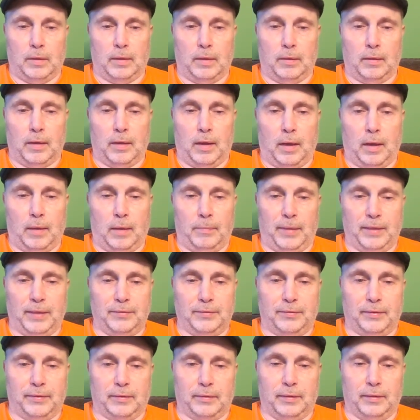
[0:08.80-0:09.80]
uh,
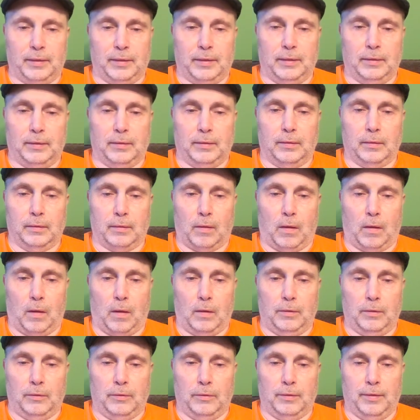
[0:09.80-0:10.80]
basically
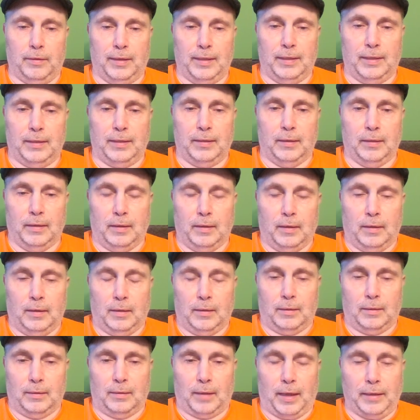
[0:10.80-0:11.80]
honor the
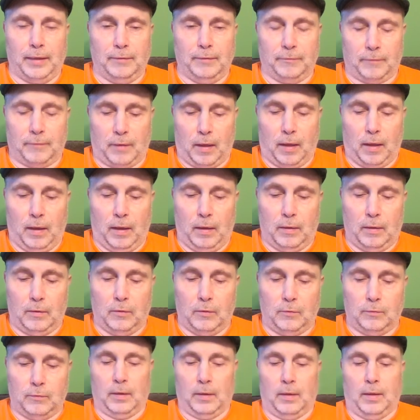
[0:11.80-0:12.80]
life
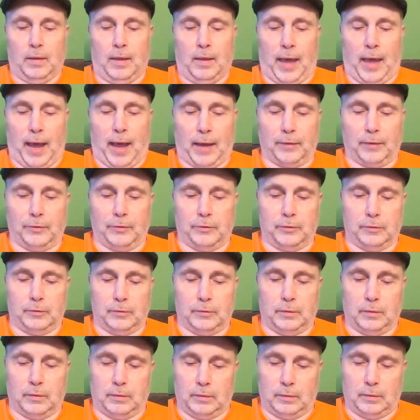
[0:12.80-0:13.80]
of
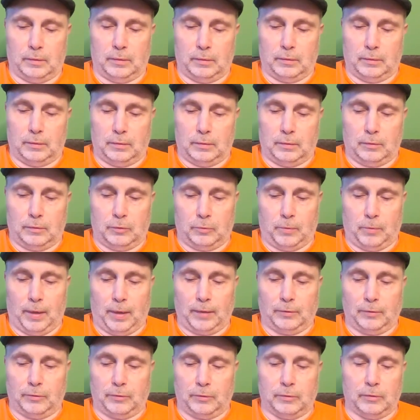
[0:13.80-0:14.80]
actor,
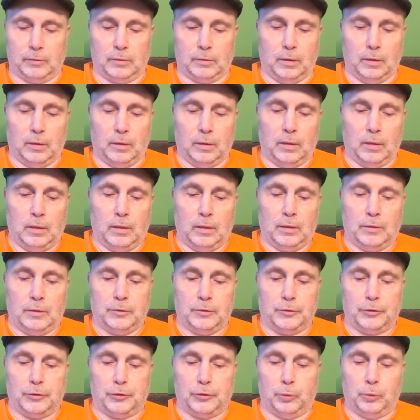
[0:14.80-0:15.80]
director
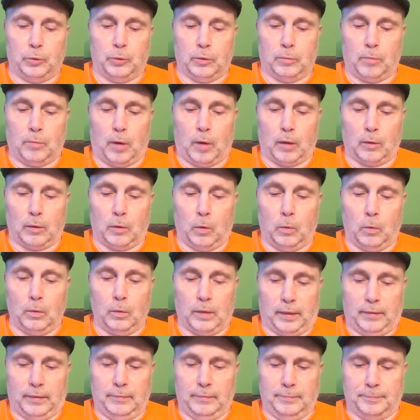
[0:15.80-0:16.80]
Stuart
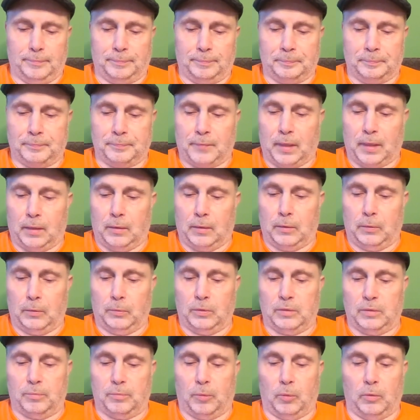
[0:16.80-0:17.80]
Margolin, who
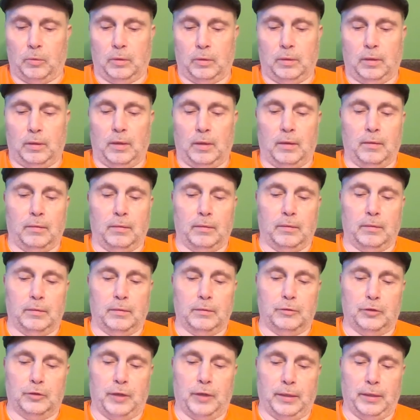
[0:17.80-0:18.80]
was born
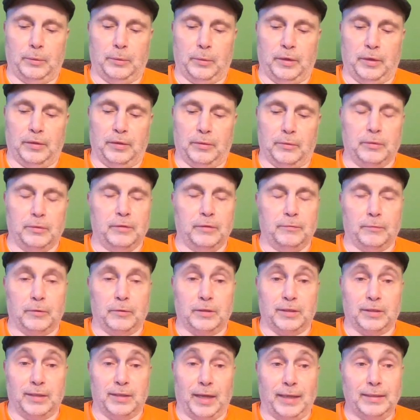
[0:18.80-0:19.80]
January 31st,
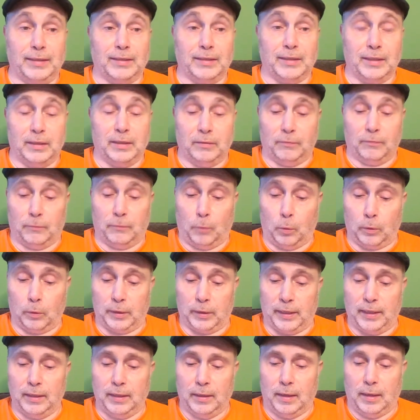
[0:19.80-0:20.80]

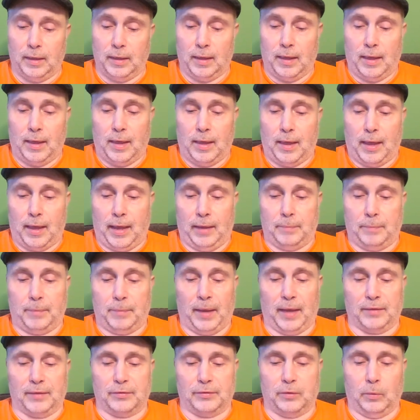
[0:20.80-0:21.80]
1940, and
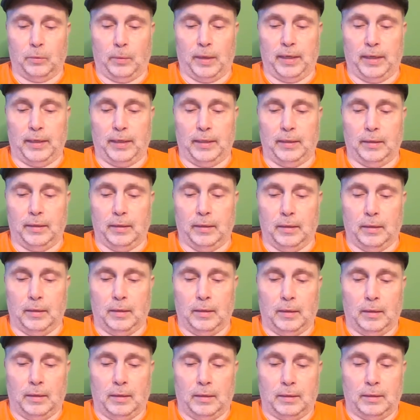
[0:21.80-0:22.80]
passed away
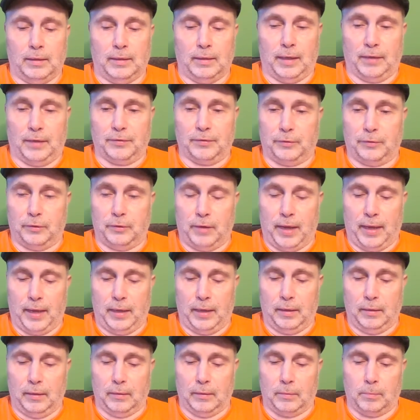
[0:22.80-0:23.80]
yesterday,